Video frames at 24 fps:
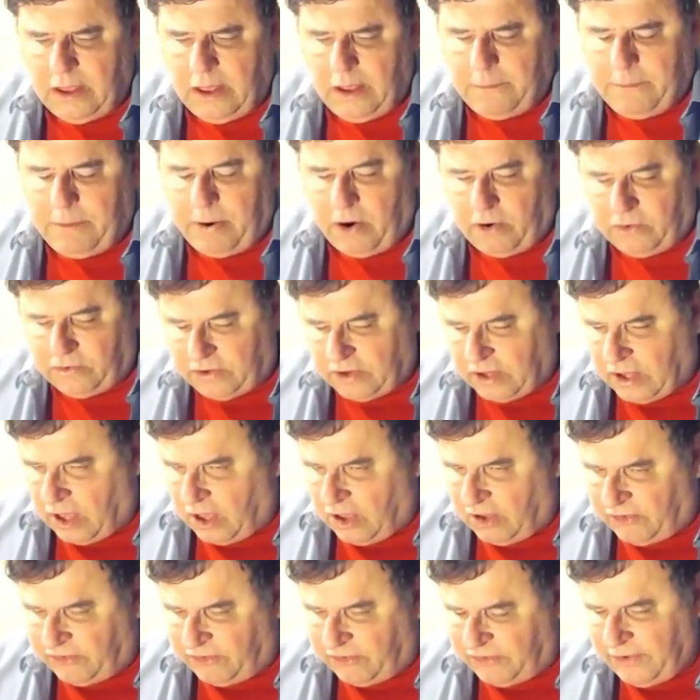Persian
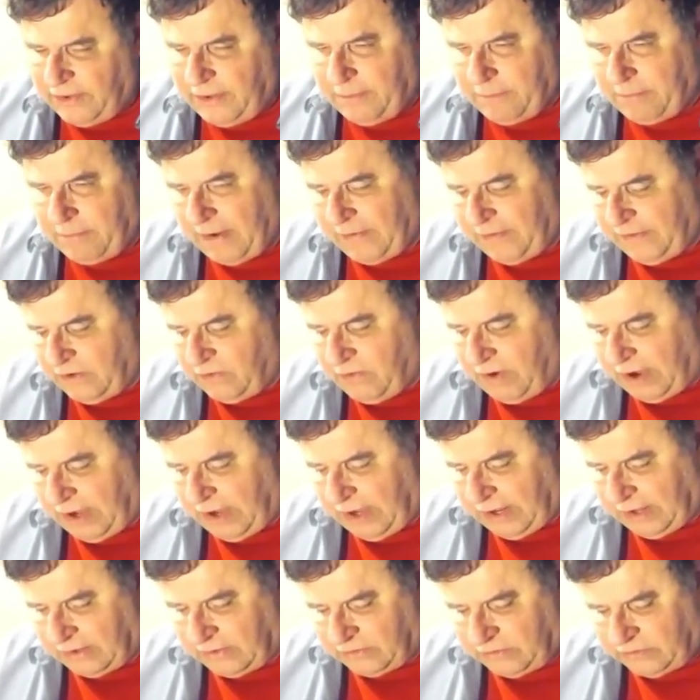Gulf by the
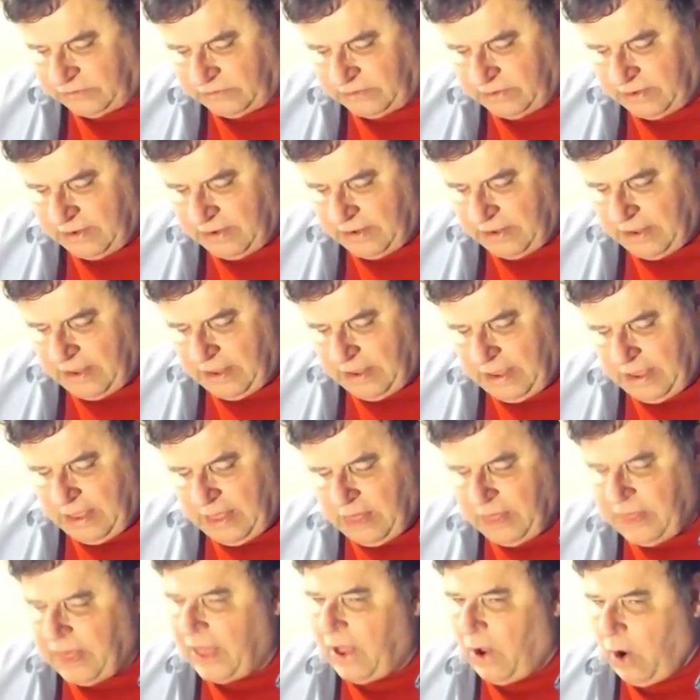Iranians.
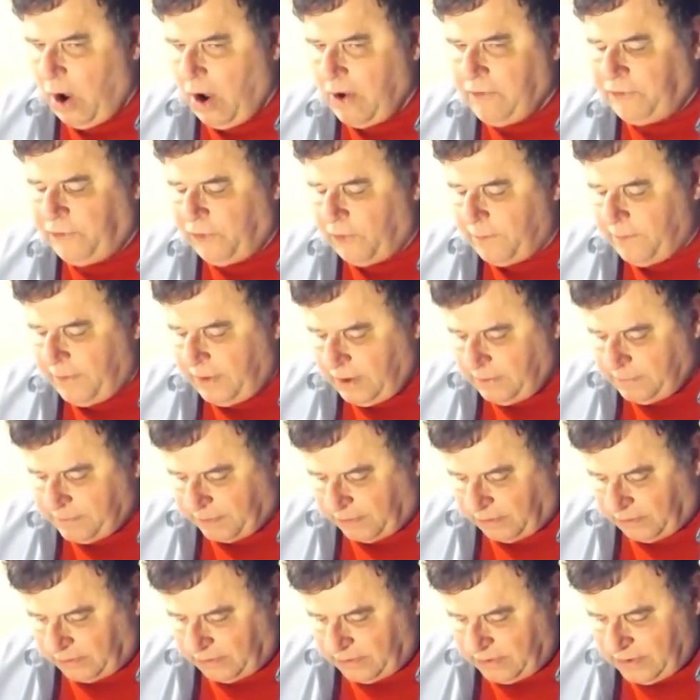They are
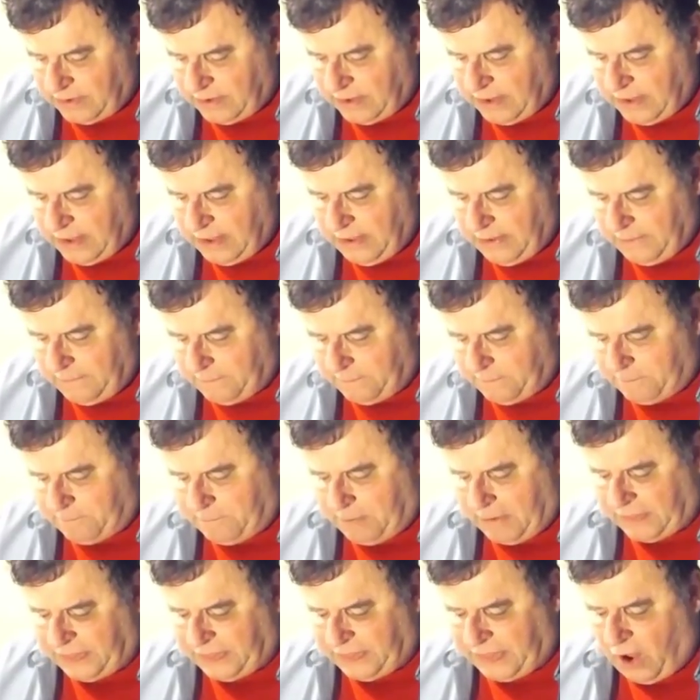formidable,
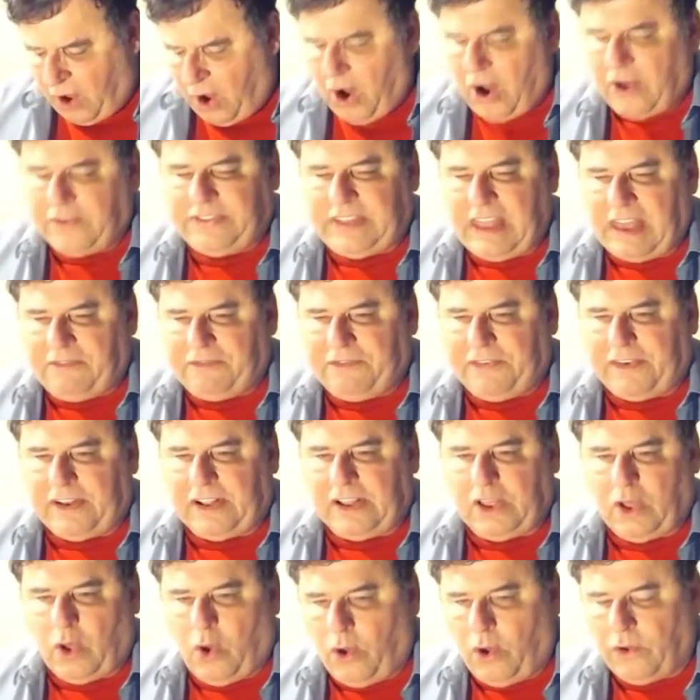but they are
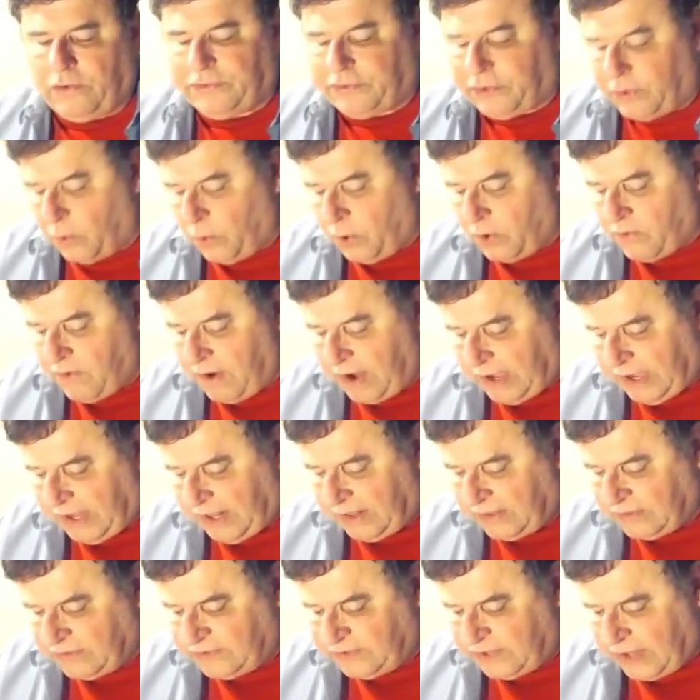definitely also
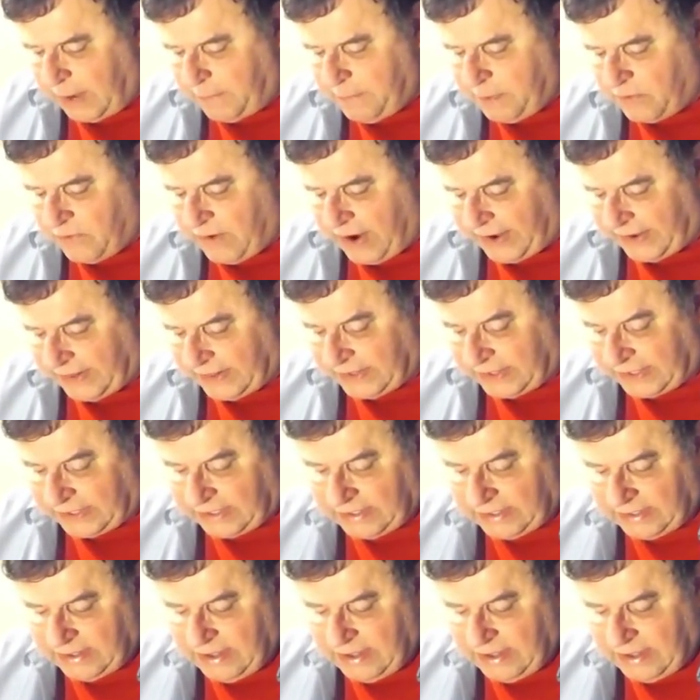Iranian saber-rattling.